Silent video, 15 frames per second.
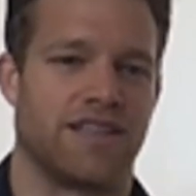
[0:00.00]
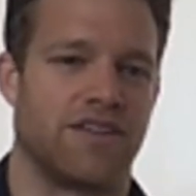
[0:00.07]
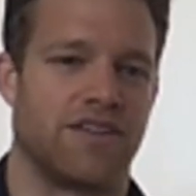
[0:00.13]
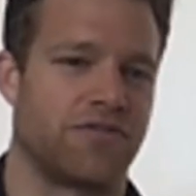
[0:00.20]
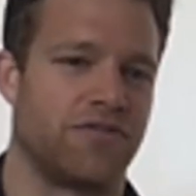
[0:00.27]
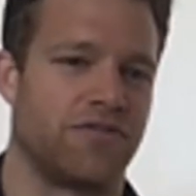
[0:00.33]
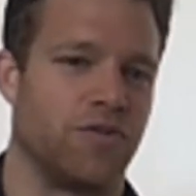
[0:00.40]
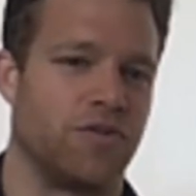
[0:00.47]

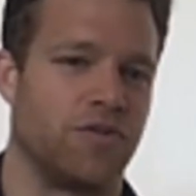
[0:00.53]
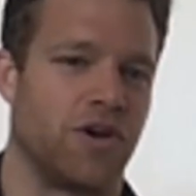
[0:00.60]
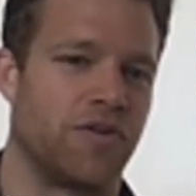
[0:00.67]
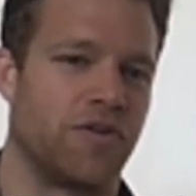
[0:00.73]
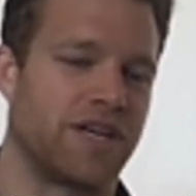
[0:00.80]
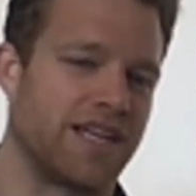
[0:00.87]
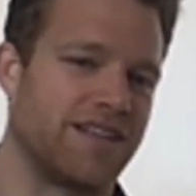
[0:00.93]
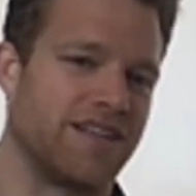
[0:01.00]
if you don't
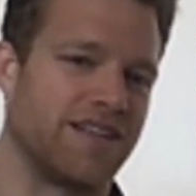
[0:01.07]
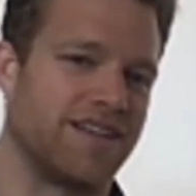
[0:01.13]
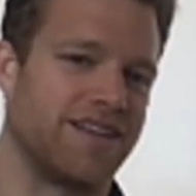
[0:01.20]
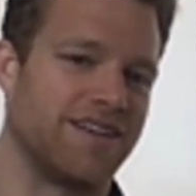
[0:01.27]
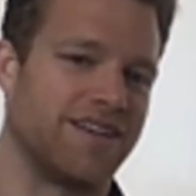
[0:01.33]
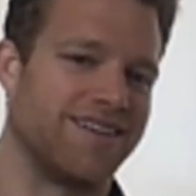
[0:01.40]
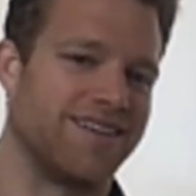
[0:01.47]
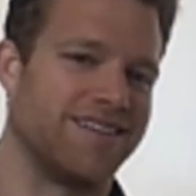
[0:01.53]
get a,
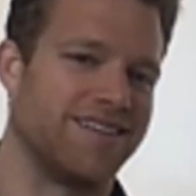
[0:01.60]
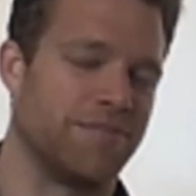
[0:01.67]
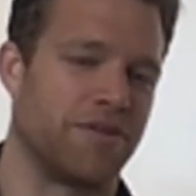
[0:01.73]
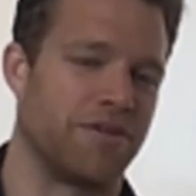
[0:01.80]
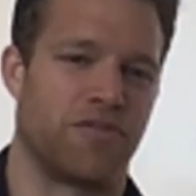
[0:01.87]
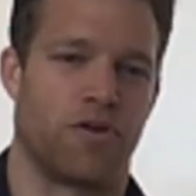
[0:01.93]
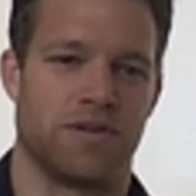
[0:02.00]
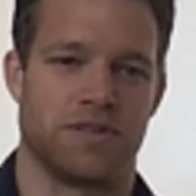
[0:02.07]
a
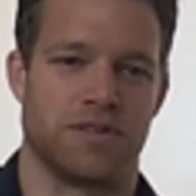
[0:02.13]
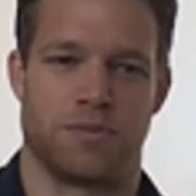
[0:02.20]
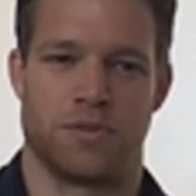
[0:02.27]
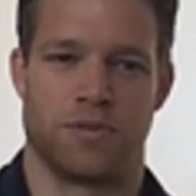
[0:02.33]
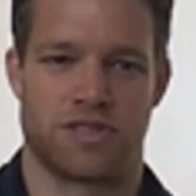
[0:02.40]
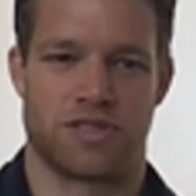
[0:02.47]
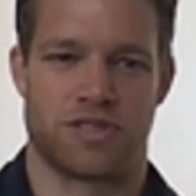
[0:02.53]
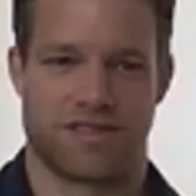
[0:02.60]
performance
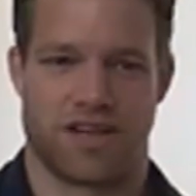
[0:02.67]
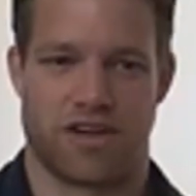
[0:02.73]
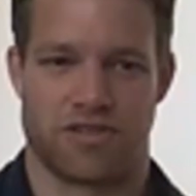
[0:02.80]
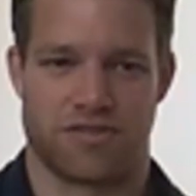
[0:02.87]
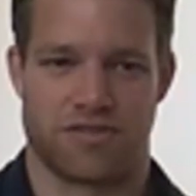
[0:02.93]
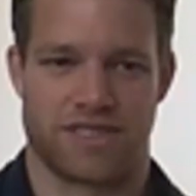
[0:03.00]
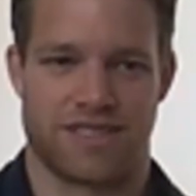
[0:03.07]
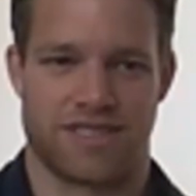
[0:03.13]
boost out of
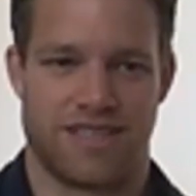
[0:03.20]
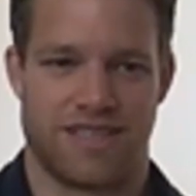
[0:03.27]
it.